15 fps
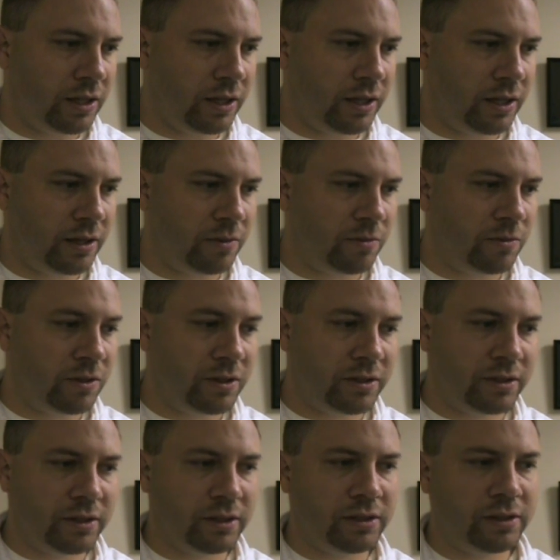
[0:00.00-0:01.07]
And it
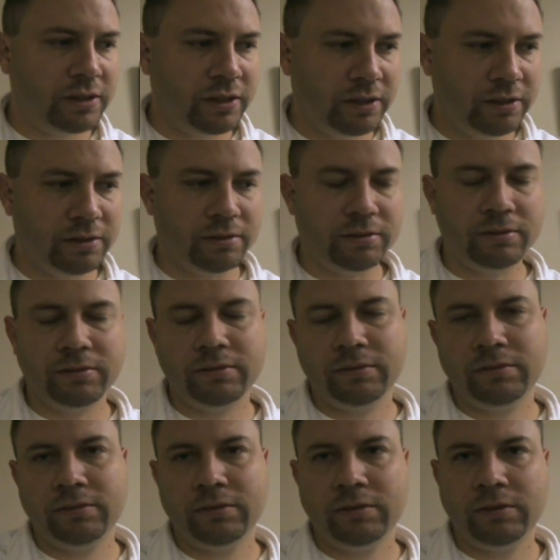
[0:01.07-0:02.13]
wasn't until
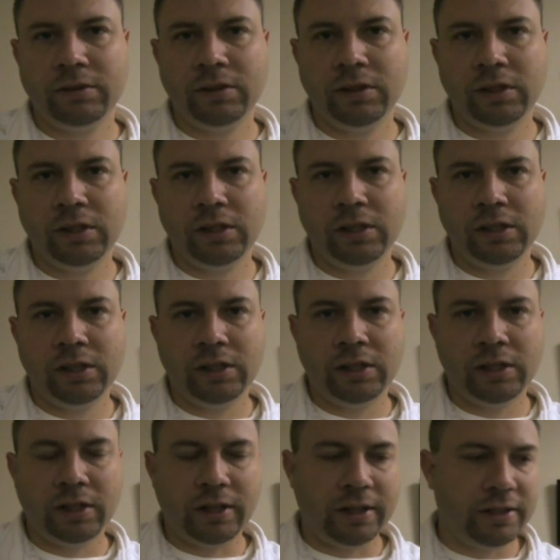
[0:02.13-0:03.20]

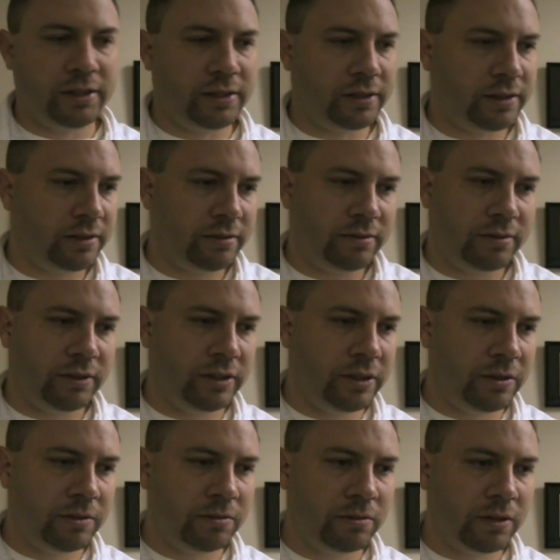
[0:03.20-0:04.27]
I just
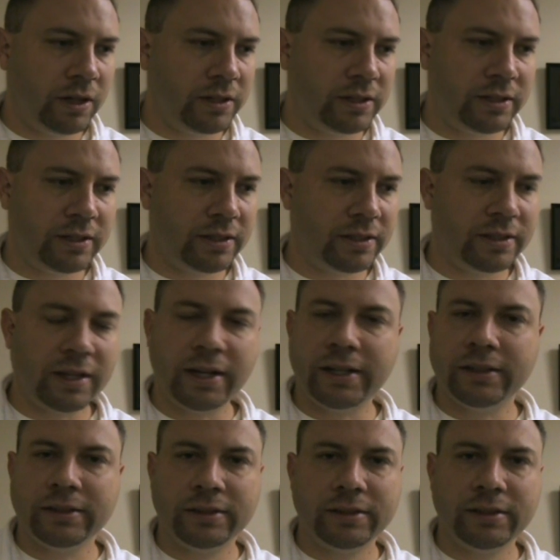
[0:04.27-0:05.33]

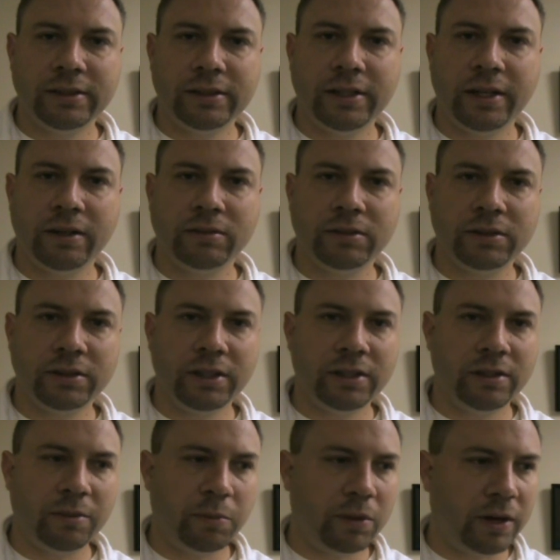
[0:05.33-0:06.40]
decided, let's sit down, let's get
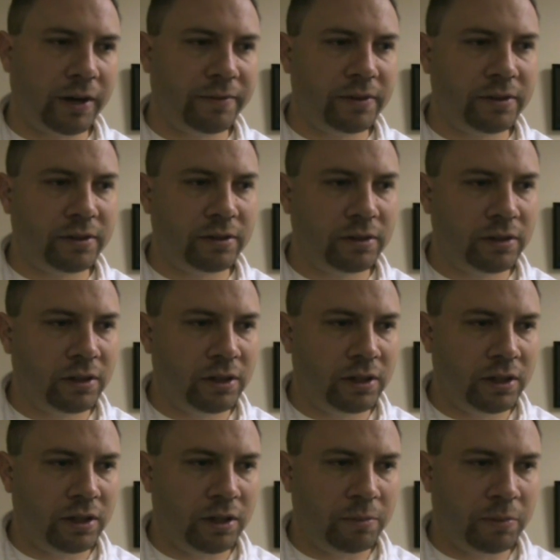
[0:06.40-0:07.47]
in a private
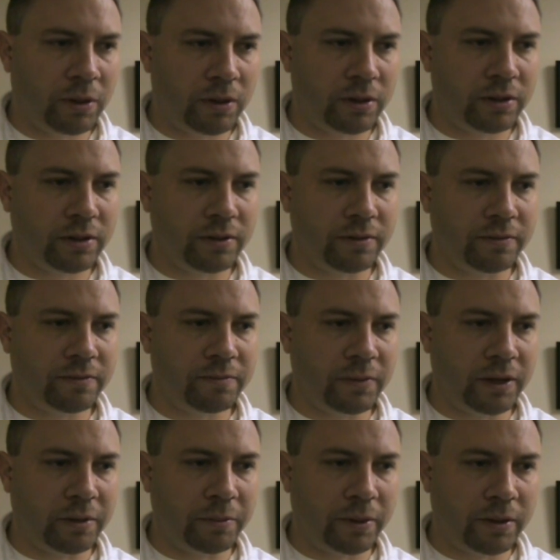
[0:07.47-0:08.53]
part of
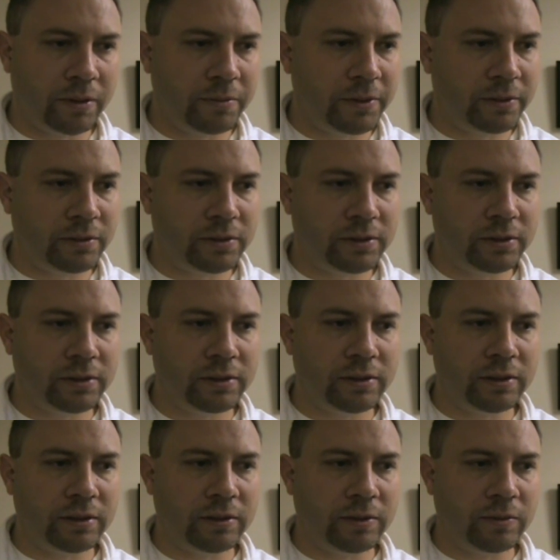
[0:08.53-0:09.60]
my apartment
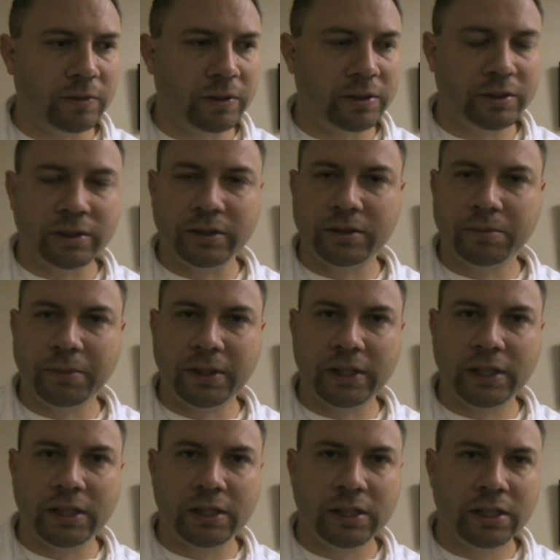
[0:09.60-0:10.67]
where it's just
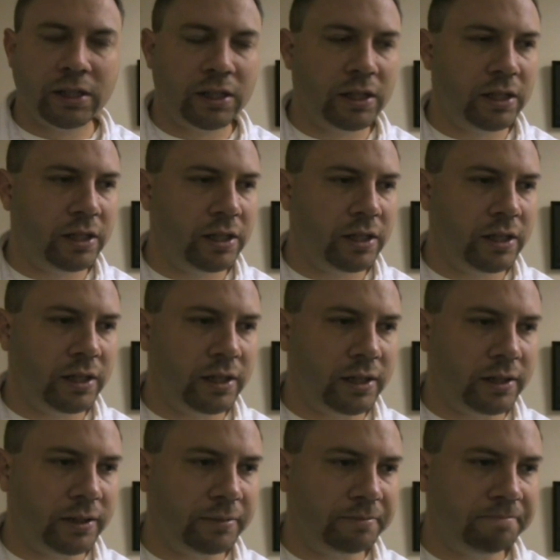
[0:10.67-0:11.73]
me,
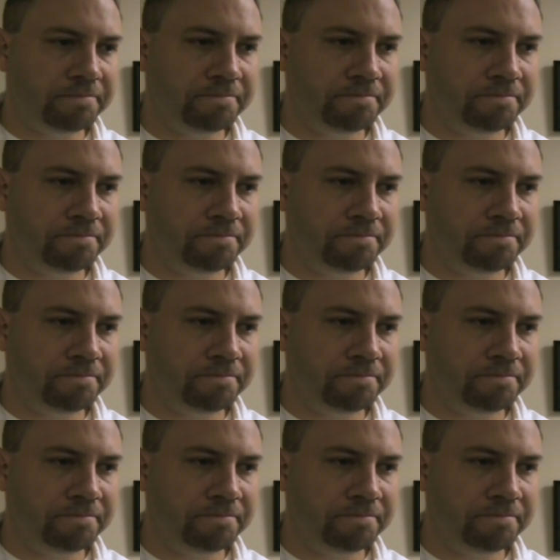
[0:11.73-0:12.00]
and